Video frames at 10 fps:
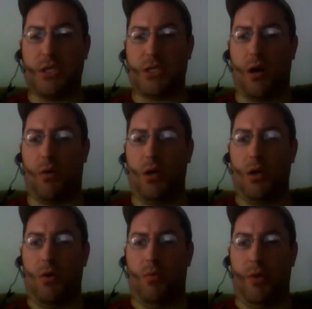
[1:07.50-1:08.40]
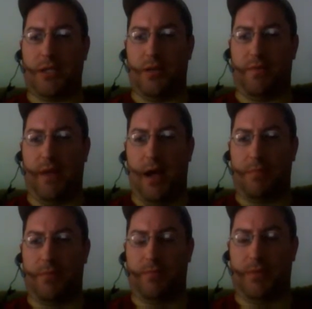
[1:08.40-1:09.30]
So we get to the
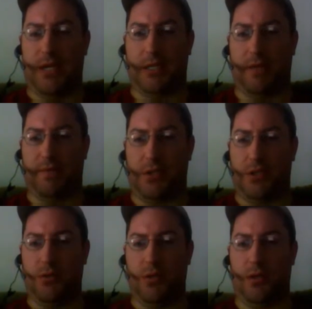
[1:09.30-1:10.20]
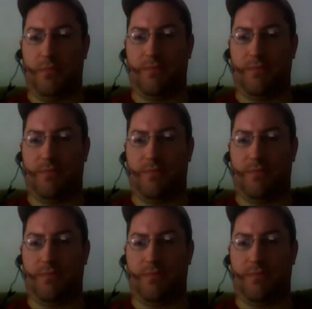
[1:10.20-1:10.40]
flop. King 7 suited,